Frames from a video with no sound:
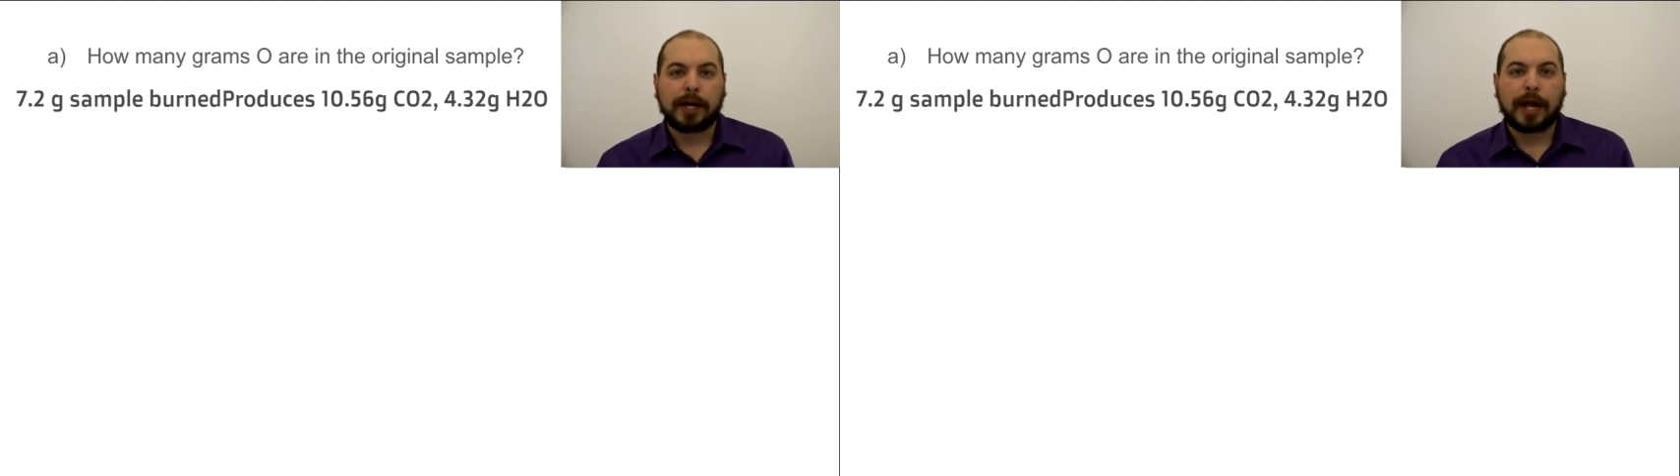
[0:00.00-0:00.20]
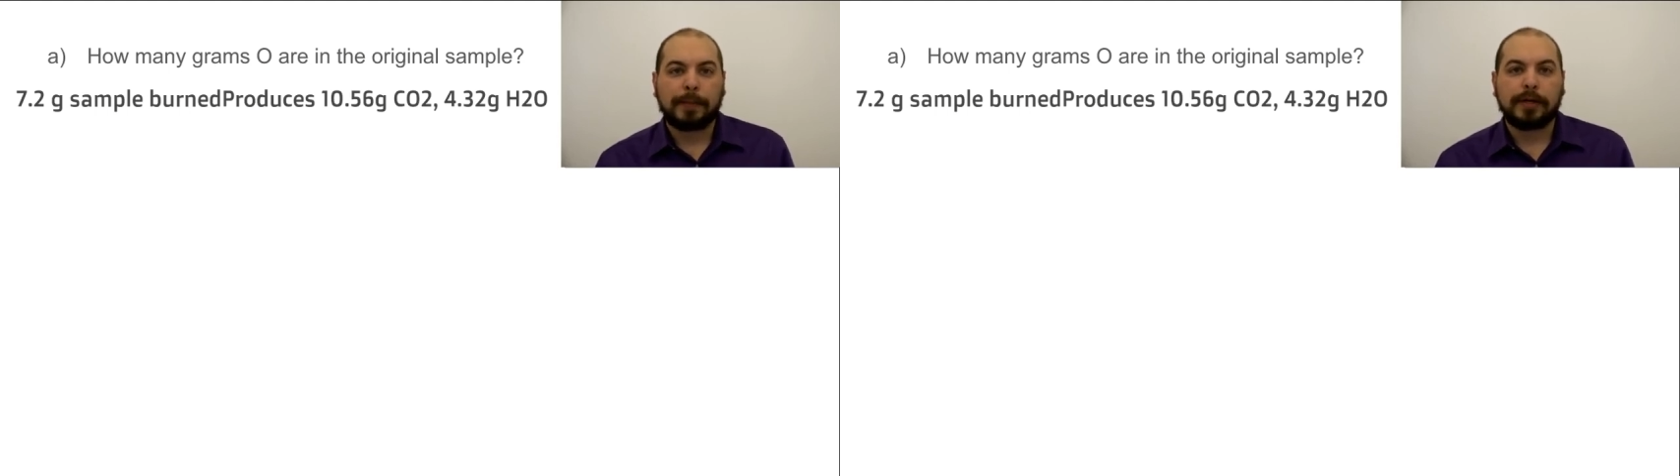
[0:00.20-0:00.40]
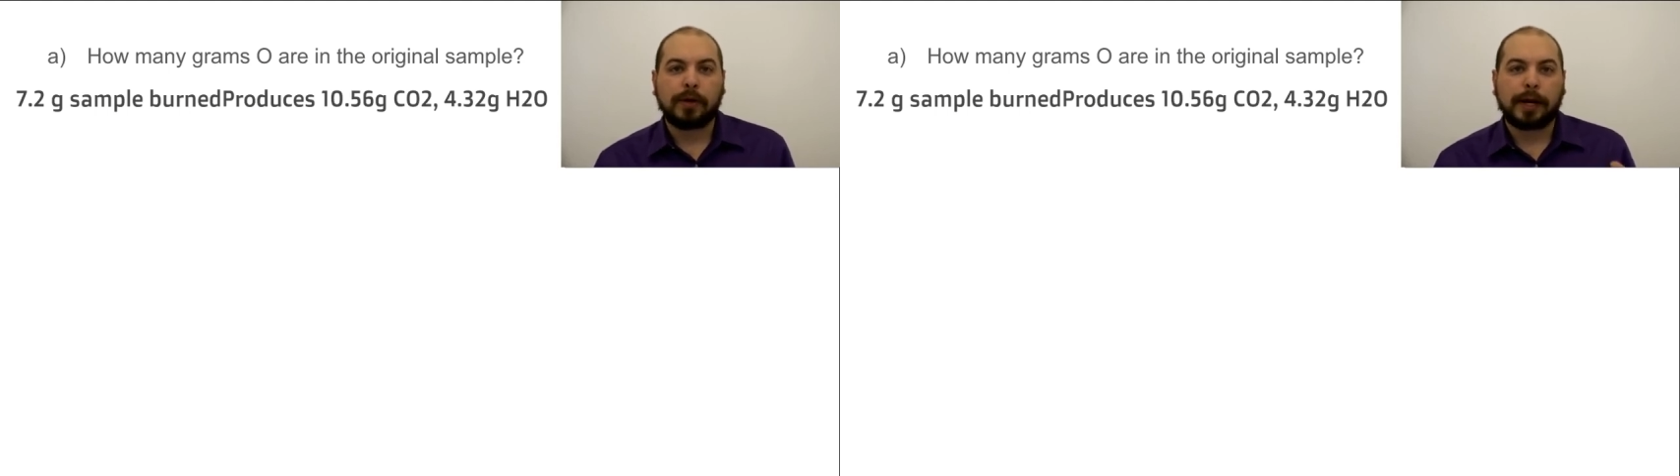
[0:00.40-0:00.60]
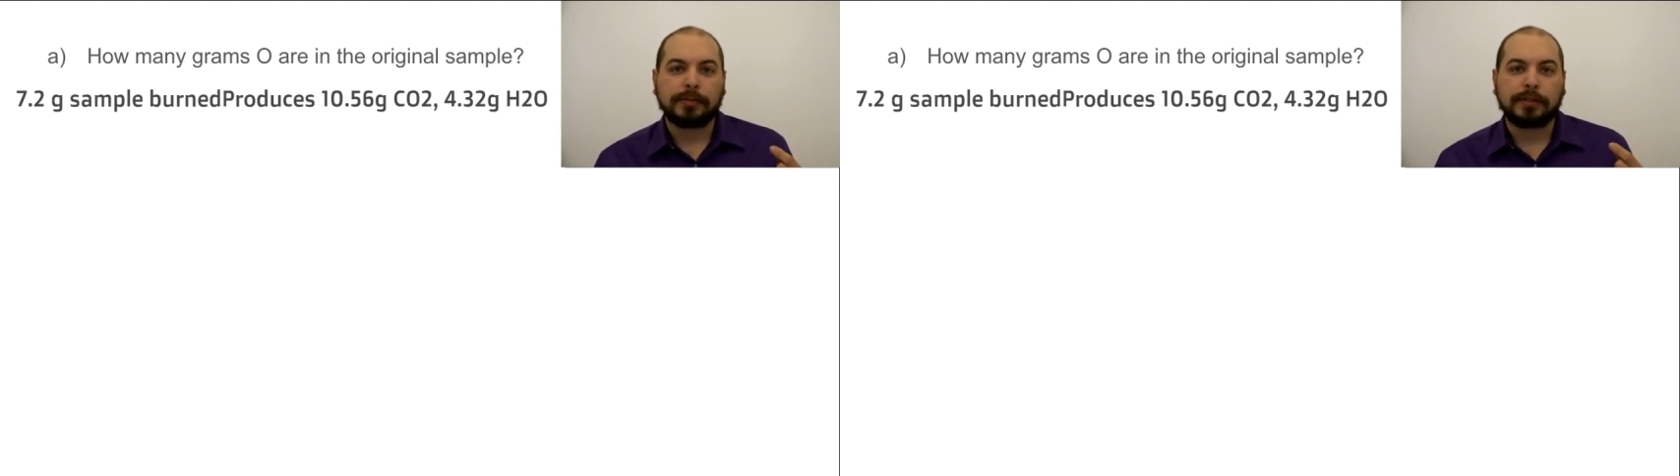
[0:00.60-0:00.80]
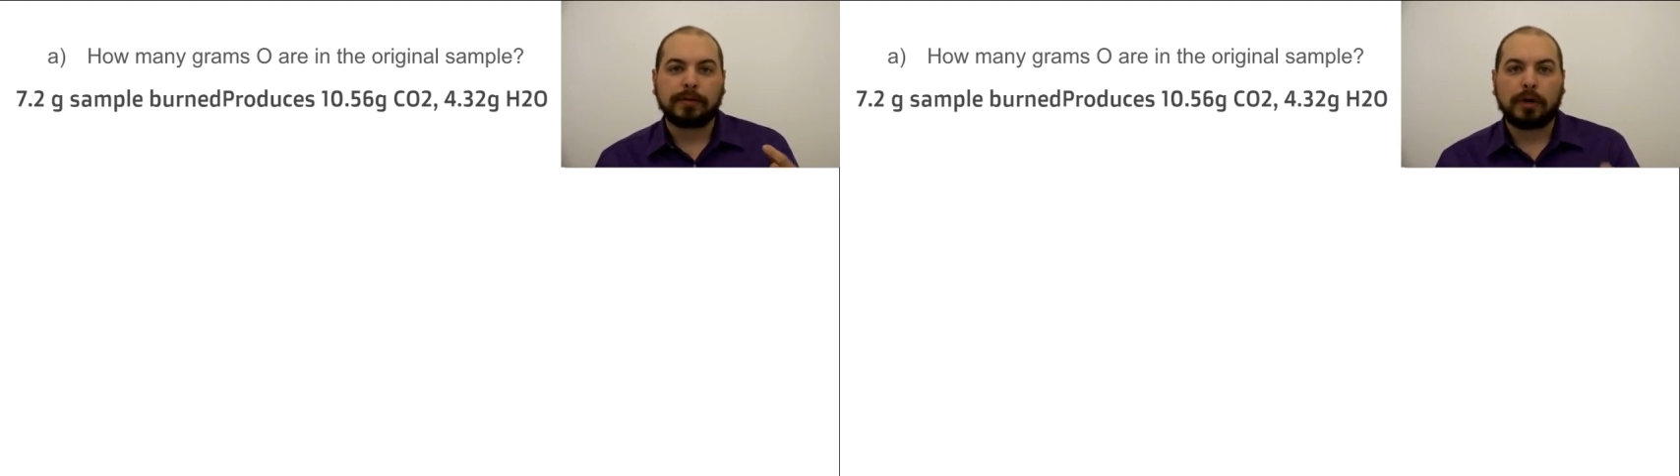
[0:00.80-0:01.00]
out how many
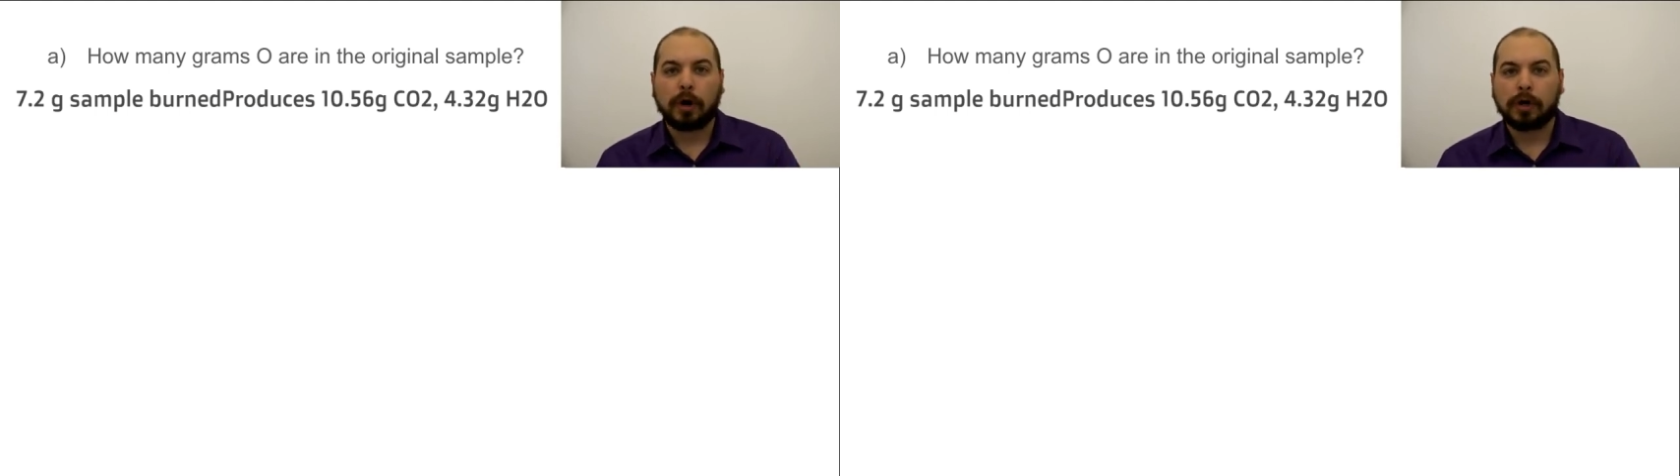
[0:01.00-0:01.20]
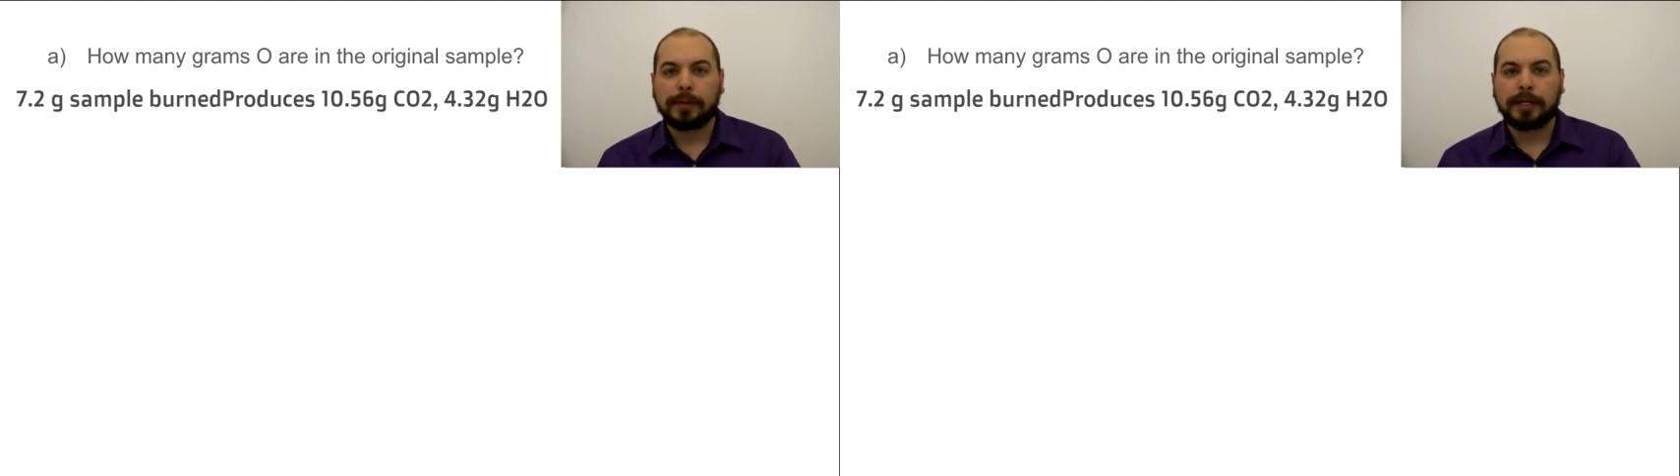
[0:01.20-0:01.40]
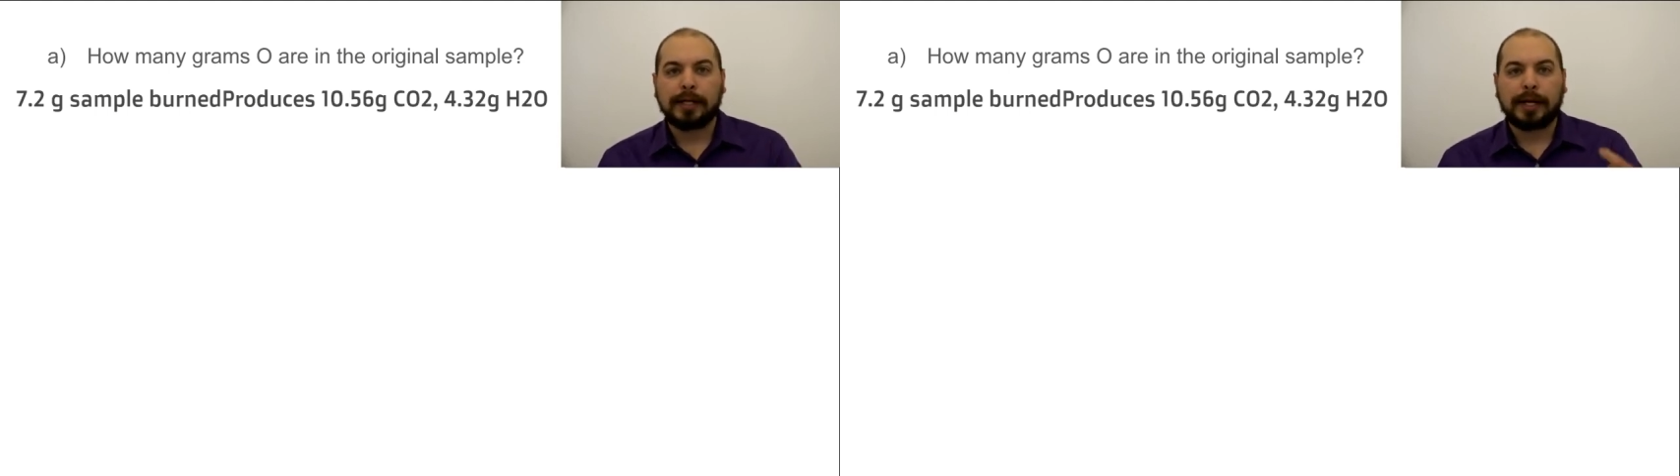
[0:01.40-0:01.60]
grams of carbon